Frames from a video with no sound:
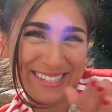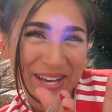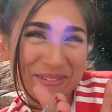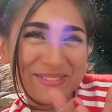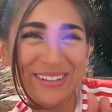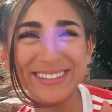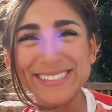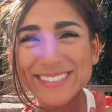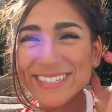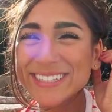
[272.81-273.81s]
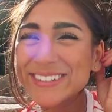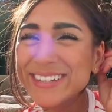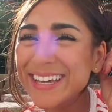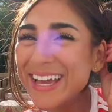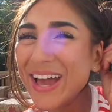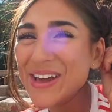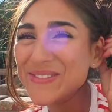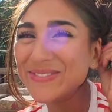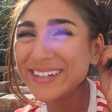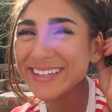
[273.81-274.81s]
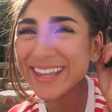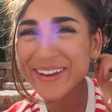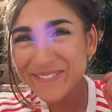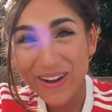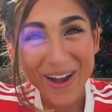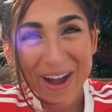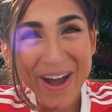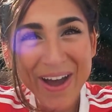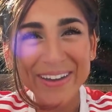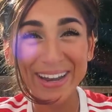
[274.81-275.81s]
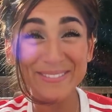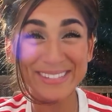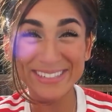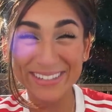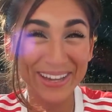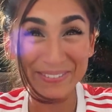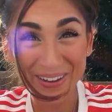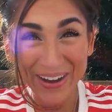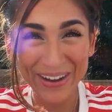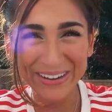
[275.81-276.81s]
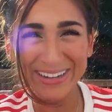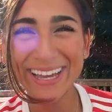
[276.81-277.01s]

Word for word: subs on this channel and being like, whoa, and I'm still like, whoa.